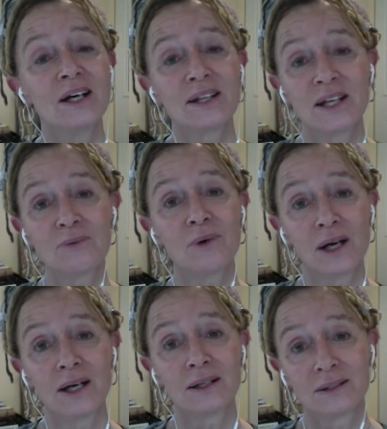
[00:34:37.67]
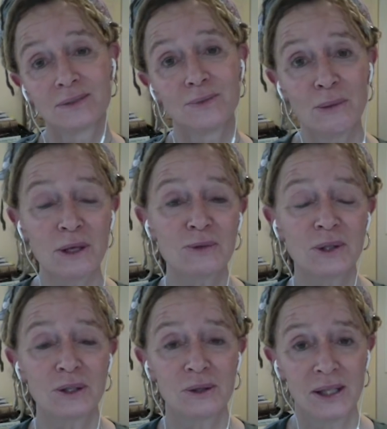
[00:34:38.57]
then what? We must
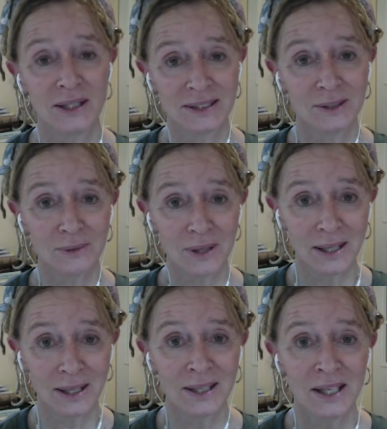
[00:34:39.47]
be crazy, right?